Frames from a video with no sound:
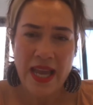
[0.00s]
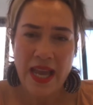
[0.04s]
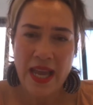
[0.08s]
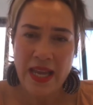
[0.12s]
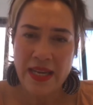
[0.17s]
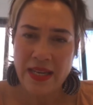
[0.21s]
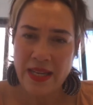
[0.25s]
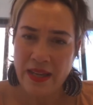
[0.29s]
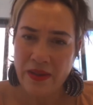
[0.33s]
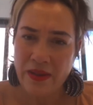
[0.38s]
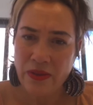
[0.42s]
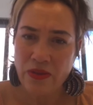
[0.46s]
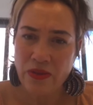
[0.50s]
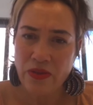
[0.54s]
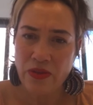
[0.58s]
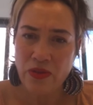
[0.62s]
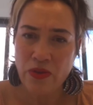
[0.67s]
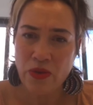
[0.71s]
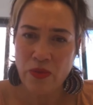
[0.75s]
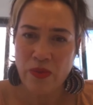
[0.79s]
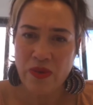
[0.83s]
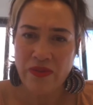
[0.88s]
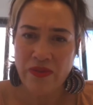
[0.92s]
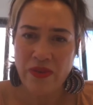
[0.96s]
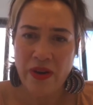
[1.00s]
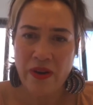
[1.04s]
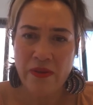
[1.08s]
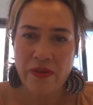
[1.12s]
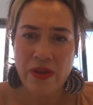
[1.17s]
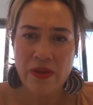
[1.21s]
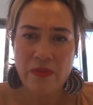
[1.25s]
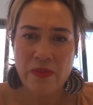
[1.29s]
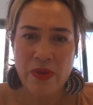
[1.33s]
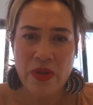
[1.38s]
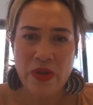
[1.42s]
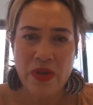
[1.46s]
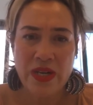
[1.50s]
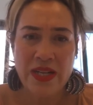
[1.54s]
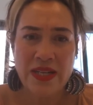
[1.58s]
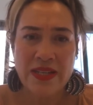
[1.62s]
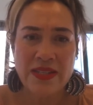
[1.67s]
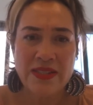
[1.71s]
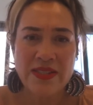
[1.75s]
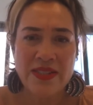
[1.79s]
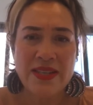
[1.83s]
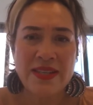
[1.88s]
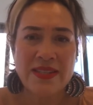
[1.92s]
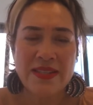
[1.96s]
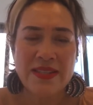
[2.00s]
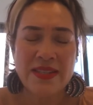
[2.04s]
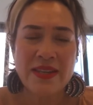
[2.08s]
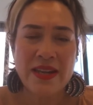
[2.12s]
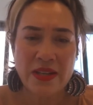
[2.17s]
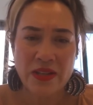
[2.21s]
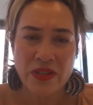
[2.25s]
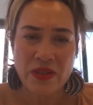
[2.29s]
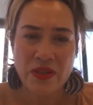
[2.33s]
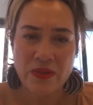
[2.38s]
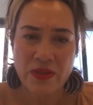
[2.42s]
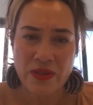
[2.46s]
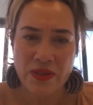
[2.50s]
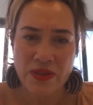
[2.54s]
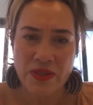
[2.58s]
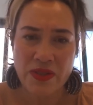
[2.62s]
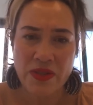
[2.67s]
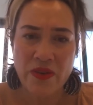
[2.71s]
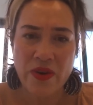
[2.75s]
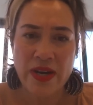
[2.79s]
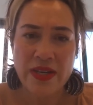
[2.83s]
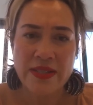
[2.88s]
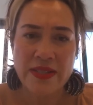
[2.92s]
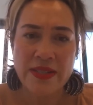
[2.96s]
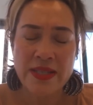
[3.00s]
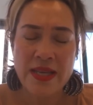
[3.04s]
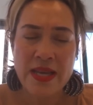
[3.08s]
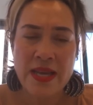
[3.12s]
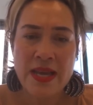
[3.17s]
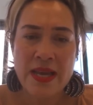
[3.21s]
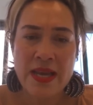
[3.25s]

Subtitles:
and heal trauma for our communities is a national disgrace.